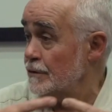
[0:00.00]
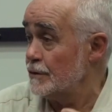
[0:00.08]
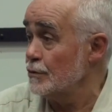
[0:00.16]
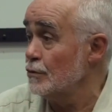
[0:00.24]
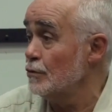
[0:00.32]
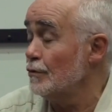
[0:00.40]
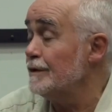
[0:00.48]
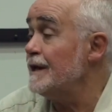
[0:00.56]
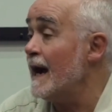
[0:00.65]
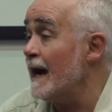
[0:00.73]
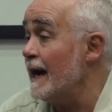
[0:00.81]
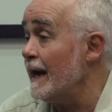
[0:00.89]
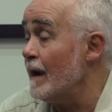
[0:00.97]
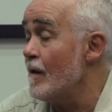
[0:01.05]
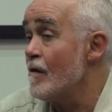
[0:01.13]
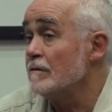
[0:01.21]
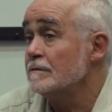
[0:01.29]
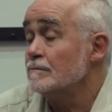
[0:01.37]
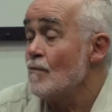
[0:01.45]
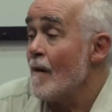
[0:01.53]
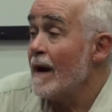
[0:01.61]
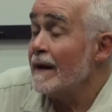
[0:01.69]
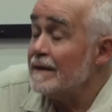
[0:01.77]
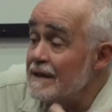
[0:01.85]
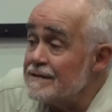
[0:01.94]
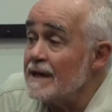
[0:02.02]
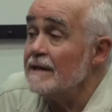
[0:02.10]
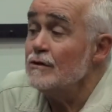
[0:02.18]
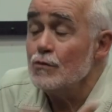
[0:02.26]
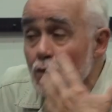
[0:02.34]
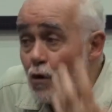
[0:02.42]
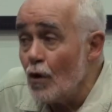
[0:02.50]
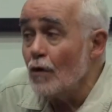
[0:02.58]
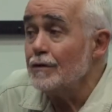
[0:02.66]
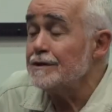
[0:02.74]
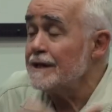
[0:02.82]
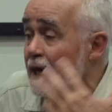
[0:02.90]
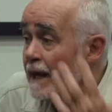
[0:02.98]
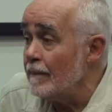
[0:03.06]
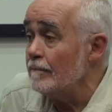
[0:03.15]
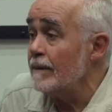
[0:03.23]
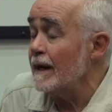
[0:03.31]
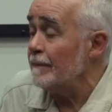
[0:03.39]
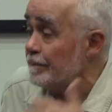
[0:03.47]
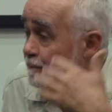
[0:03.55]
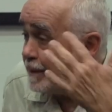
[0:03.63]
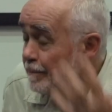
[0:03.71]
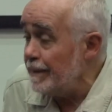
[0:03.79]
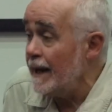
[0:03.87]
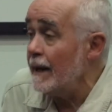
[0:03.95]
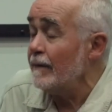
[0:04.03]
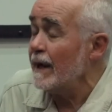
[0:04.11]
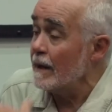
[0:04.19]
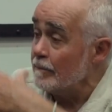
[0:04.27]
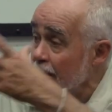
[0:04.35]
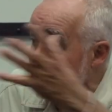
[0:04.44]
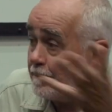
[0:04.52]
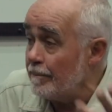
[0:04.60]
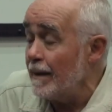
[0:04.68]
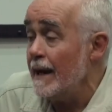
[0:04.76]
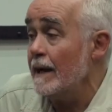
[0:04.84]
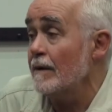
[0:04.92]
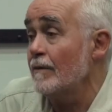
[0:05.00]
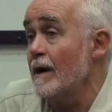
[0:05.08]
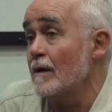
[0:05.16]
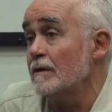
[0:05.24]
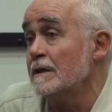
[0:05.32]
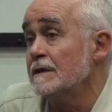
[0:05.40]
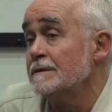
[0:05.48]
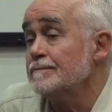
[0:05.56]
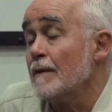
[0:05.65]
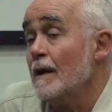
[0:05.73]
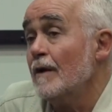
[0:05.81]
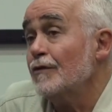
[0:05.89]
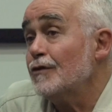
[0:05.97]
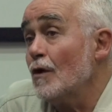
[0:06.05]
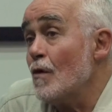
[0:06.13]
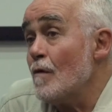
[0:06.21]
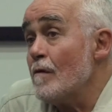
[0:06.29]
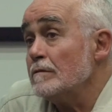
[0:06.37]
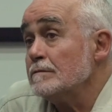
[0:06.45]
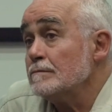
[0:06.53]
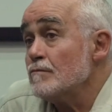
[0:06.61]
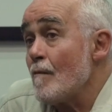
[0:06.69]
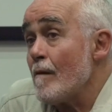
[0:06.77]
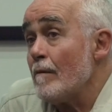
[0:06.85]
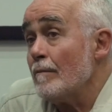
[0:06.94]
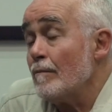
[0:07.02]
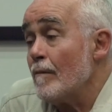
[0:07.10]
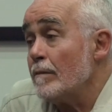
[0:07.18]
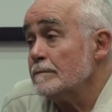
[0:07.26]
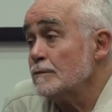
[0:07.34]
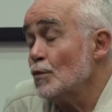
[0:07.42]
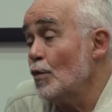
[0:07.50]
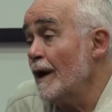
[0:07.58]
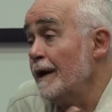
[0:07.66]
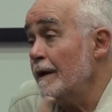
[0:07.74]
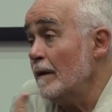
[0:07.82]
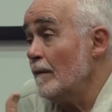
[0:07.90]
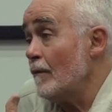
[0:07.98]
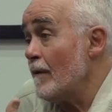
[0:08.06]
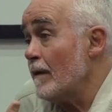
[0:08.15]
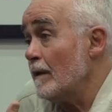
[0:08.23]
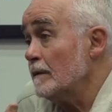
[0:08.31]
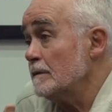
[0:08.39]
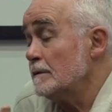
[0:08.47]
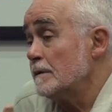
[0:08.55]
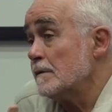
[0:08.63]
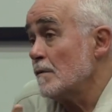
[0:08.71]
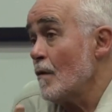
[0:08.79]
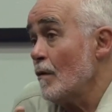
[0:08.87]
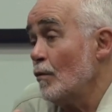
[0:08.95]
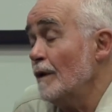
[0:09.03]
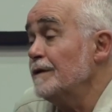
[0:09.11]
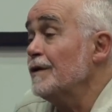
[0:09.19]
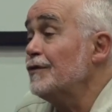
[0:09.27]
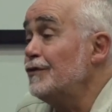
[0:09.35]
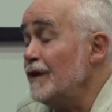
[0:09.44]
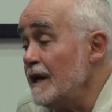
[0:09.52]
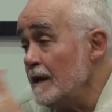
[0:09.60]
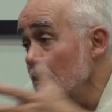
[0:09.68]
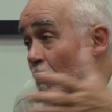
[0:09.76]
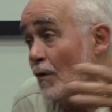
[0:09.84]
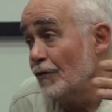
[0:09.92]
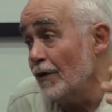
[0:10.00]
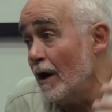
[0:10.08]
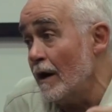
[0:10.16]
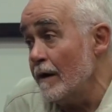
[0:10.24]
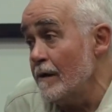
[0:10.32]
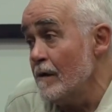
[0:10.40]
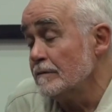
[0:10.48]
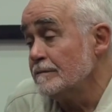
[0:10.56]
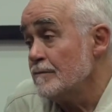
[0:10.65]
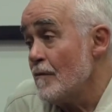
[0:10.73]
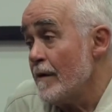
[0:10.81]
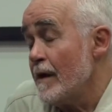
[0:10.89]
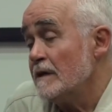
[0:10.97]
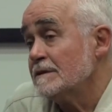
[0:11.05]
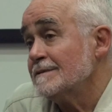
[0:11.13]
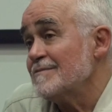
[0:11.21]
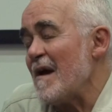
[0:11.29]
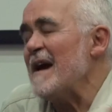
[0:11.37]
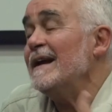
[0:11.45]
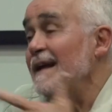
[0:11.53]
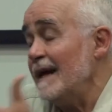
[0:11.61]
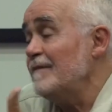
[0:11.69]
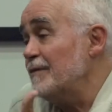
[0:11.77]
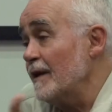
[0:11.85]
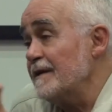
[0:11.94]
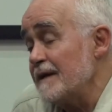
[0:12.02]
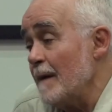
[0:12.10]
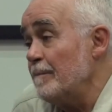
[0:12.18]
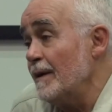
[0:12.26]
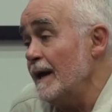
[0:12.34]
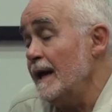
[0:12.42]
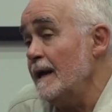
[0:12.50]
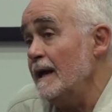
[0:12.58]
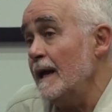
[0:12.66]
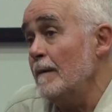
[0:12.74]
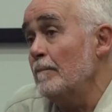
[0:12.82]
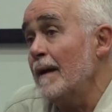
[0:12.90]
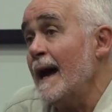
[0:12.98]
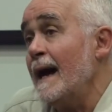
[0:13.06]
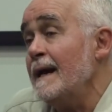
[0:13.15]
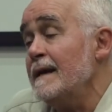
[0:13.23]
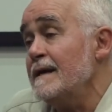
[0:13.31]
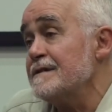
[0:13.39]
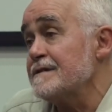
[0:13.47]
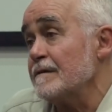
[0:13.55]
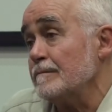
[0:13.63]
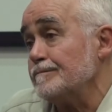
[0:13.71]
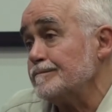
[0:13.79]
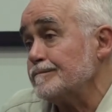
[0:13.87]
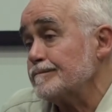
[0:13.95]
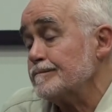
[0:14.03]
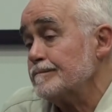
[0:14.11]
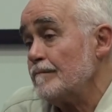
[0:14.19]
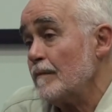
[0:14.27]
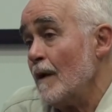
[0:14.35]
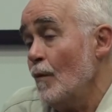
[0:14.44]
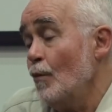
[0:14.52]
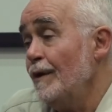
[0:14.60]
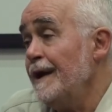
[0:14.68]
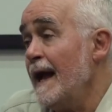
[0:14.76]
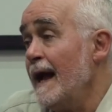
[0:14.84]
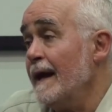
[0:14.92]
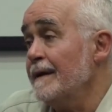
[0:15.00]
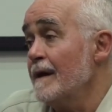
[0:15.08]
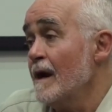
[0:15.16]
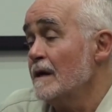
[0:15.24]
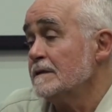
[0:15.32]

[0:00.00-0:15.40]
to the eye. And this I do all the time by preparing and by playing around. So when the scene goes on, and for example, in Blindness, we had